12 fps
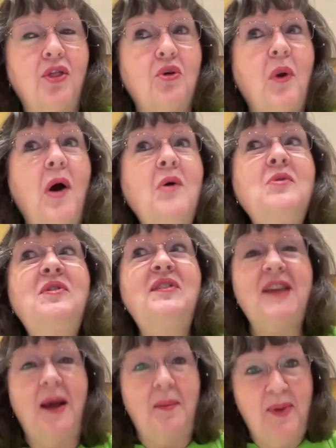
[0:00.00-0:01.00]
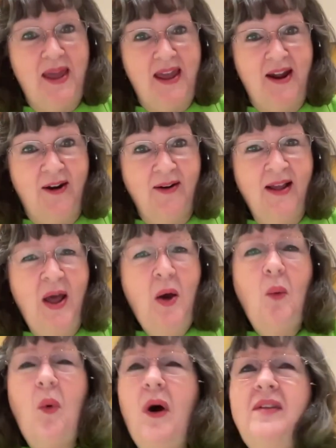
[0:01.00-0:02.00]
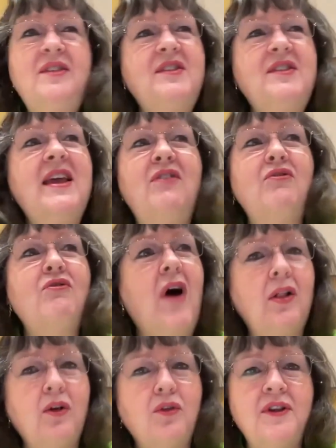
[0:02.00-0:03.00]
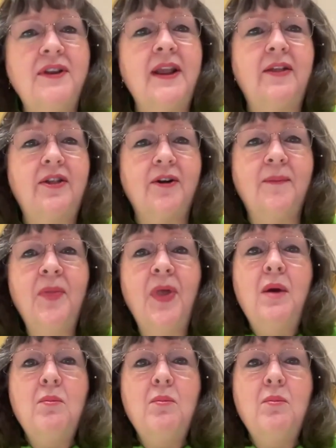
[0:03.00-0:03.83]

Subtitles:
thrones appear, one scene follows another,